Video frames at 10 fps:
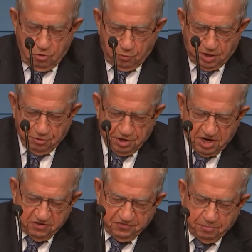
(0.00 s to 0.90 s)
We're
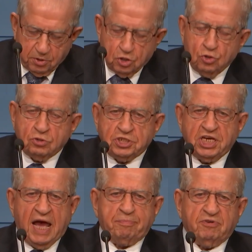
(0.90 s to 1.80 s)
reading from Luke
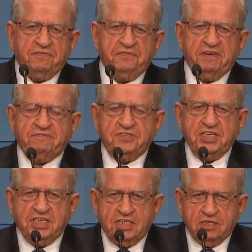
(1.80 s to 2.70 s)
chapter
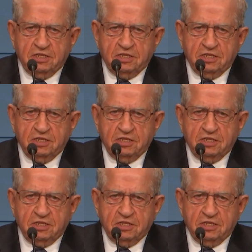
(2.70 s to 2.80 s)
15,